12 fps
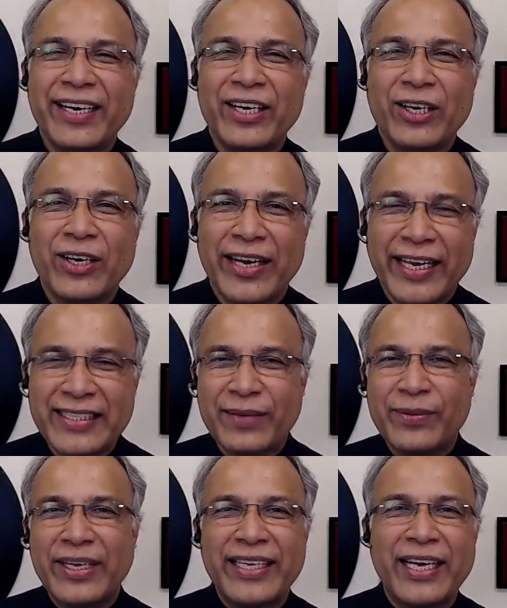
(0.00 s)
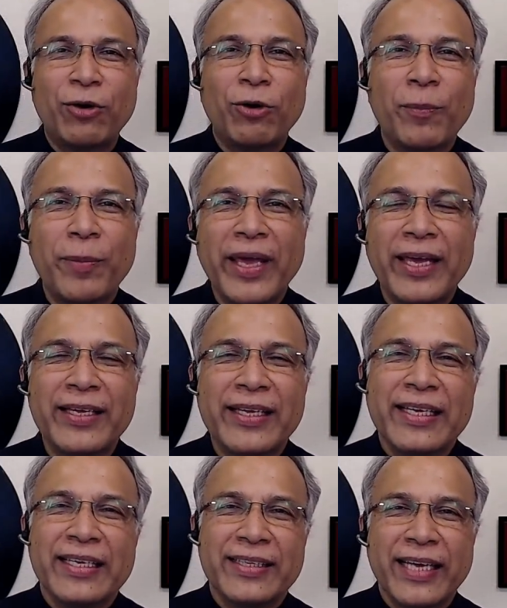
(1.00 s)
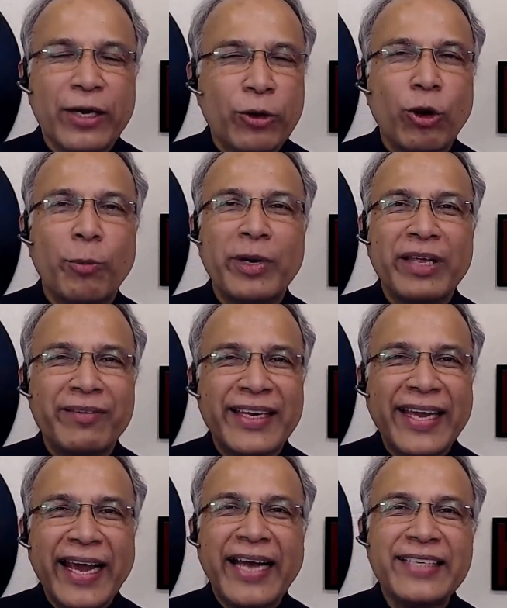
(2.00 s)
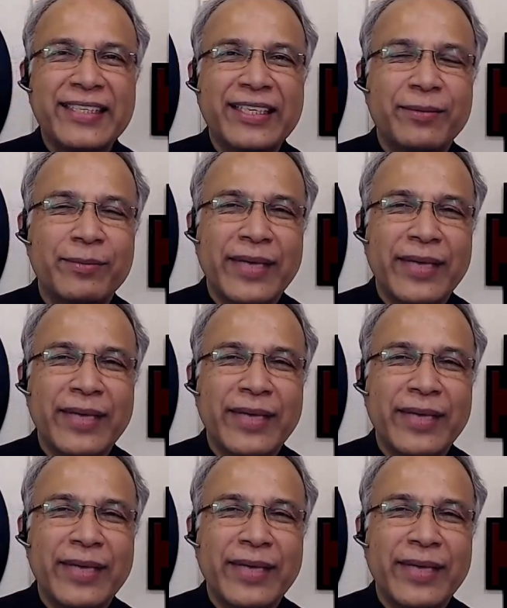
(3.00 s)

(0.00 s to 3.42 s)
all, except that they are hoping that nobody will catch them